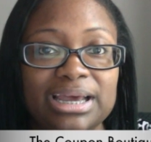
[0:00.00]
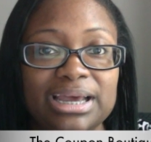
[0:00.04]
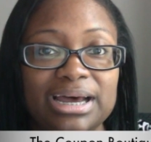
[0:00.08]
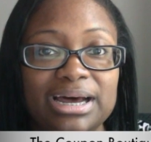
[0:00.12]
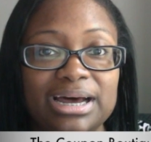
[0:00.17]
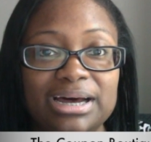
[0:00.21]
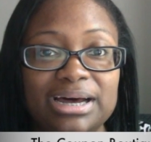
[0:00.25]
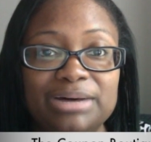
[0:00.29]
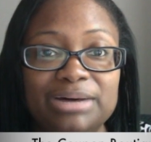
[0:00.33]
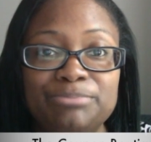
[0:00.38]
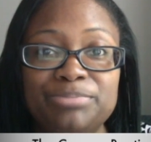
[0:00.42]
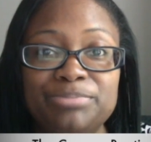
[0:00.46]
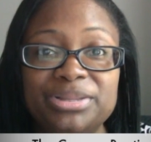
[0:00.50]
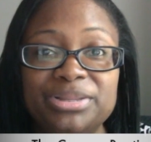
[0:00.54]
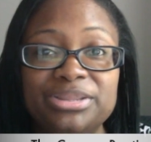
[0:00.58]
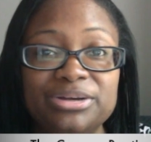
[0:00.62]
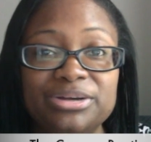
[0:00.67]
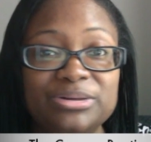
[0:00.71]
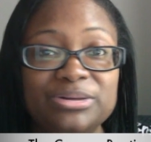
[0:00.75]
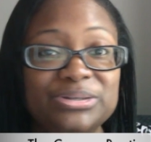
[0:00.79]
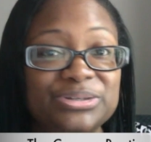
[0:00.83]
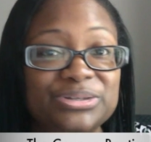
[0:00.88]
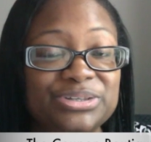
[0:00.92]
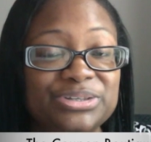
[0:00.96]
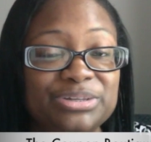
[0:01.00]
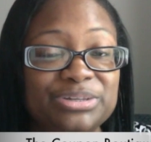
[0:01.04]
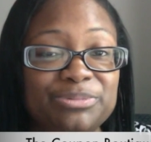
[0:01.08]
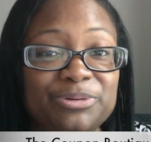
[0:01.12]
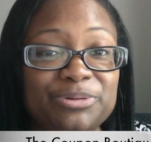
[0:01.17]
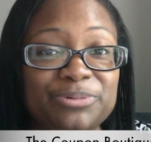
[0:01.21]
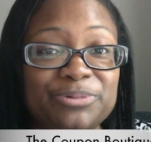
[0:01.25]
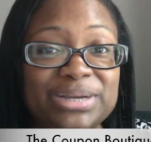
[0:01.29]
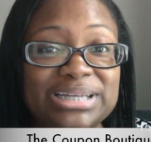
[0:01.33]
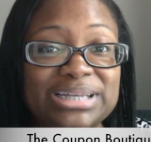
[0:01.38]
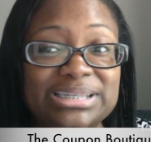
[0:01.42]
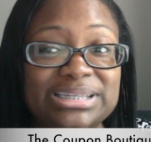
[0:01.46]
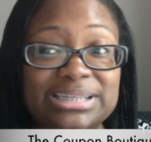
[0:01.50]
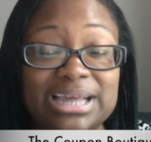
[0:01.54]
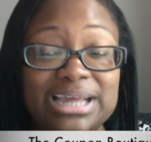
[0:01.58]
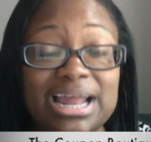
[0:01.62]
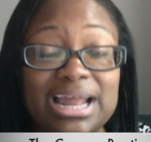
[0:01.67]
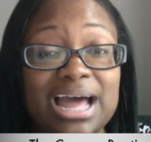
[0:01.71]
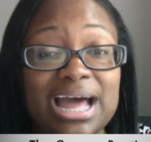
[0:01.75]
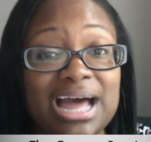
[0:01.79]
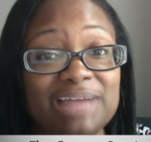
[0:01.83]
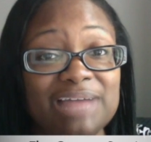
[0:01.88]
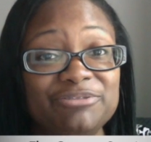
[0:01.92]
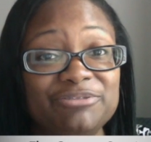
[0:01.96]
But those are some of the ways that
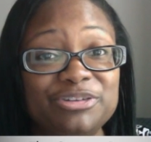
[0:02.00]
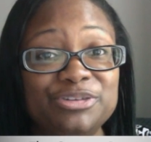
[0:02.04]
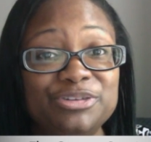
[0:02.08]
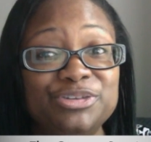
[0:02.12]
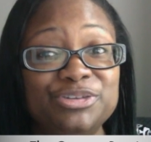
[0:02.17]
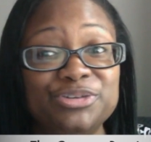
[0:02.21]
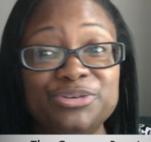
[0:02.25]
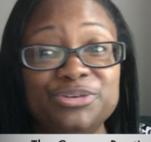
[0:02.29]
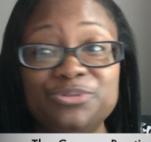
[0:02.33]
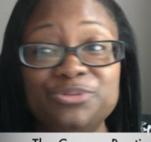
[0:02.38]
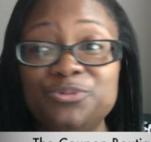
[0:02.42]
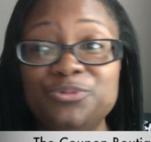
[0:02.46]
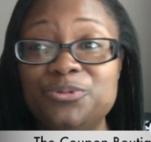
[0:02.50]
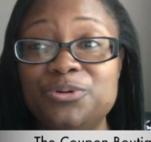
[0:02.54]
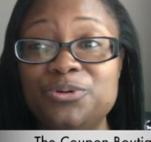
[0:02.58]
I've conserved